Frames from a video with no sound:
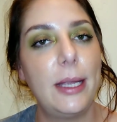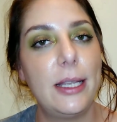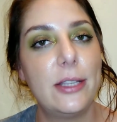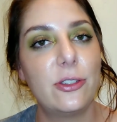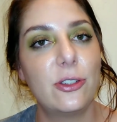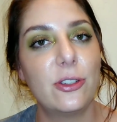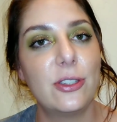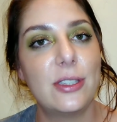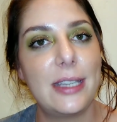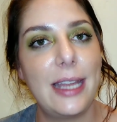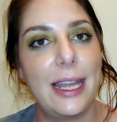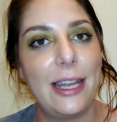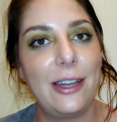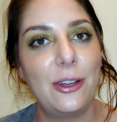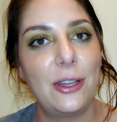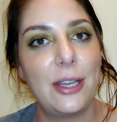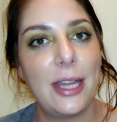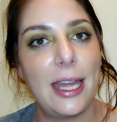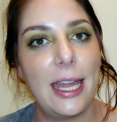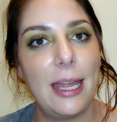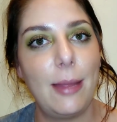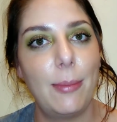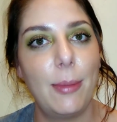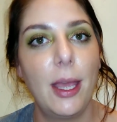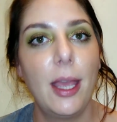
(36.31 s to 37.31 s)
Eastern Standard
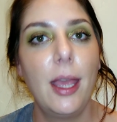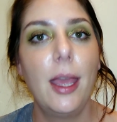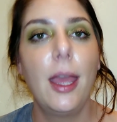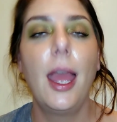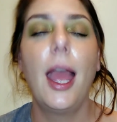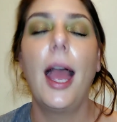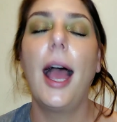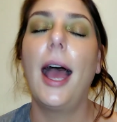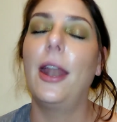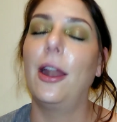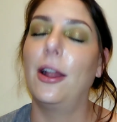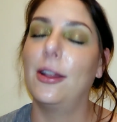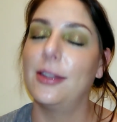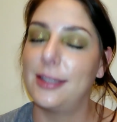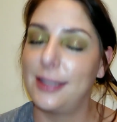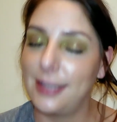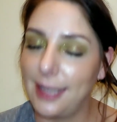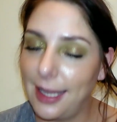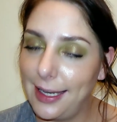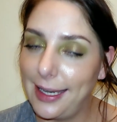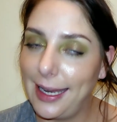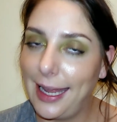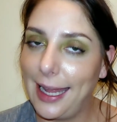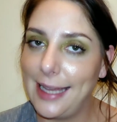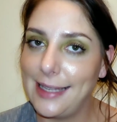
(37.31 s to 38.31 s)
Time, and on
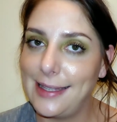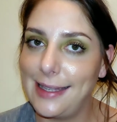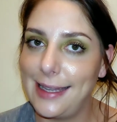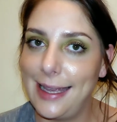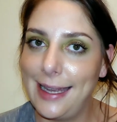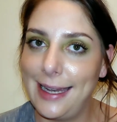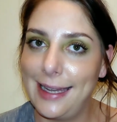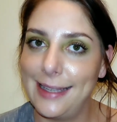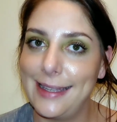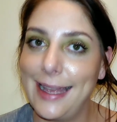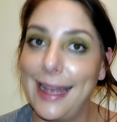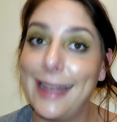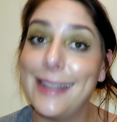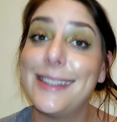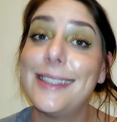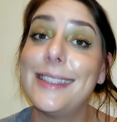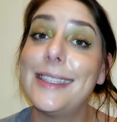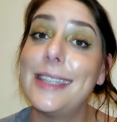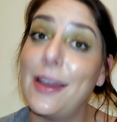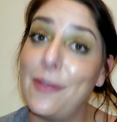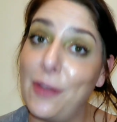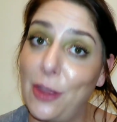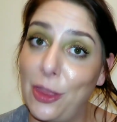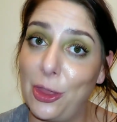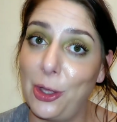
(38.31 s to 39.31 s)
Sundays it is at
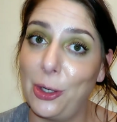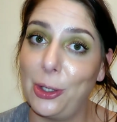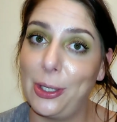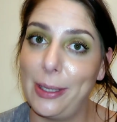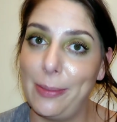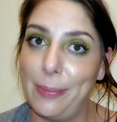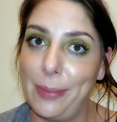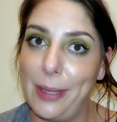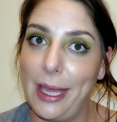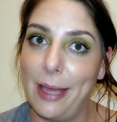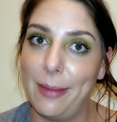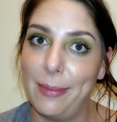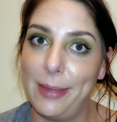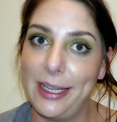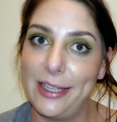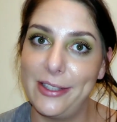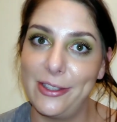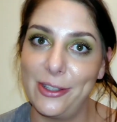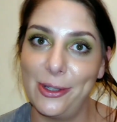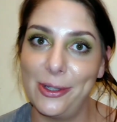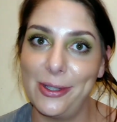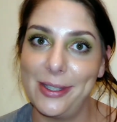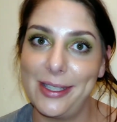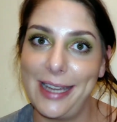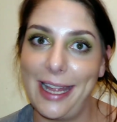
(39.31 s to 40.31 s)
7:30 p.m.
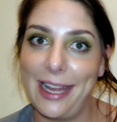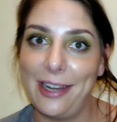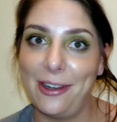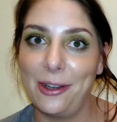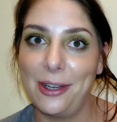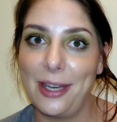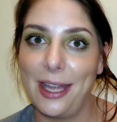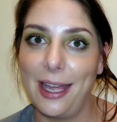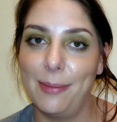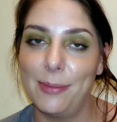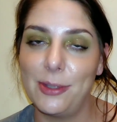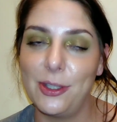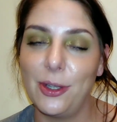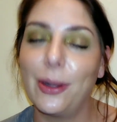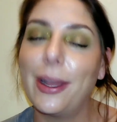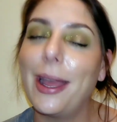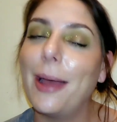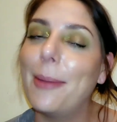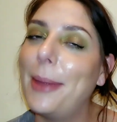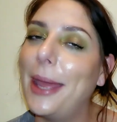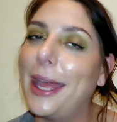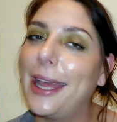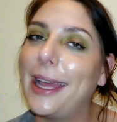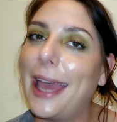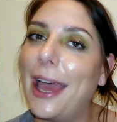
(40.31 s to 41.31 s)
Eastern Standard Time. So
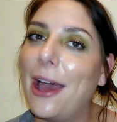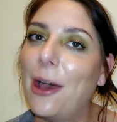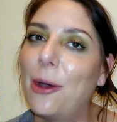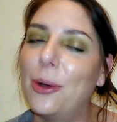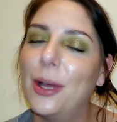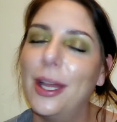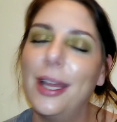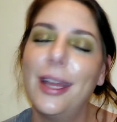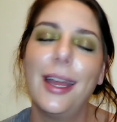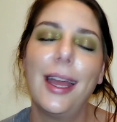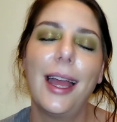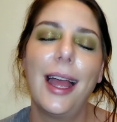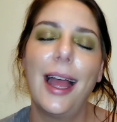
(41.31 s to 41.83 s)
come hang out.